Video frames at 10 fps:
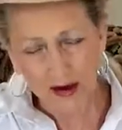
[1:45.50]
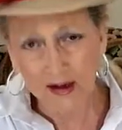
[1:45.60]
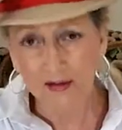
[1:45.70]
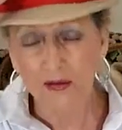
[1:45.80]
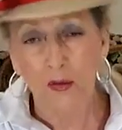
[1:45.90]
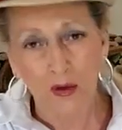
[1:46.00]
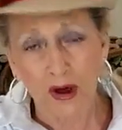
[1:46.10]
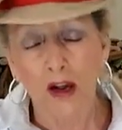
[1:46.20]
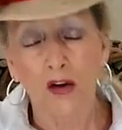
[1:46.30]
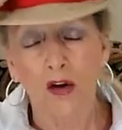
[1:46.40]
is what
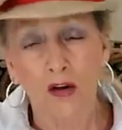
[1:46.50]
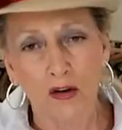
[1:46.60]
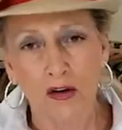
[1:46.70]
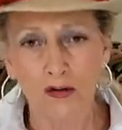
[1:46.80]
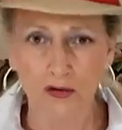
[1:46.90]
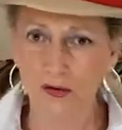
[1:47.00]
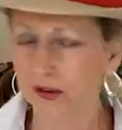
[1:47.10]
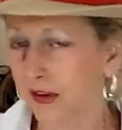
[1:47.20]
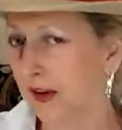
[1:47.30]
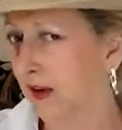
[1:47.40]
I call a
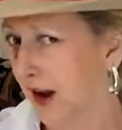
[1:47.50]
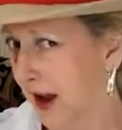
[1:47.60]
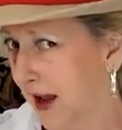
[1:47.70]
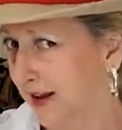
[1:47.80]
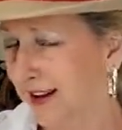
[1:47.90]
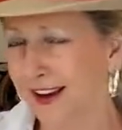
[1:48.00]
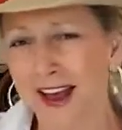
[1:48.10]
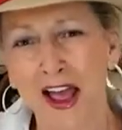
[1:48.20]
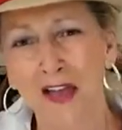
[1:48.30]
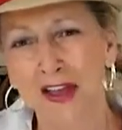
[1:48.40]
souvenir hat
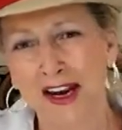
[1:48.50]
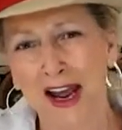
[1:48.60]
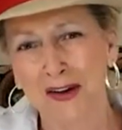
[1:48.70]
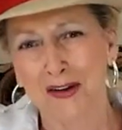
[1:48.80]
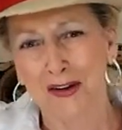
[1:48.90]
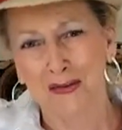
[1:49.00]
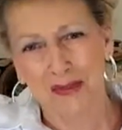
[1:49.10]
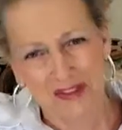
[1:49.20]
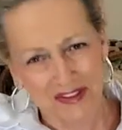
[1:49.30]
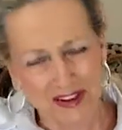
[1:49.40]
that I couldn't
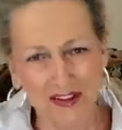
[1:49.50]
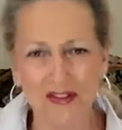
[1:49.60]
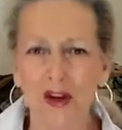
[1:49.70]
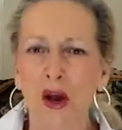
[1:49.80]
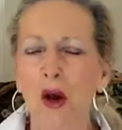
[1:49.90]
resist,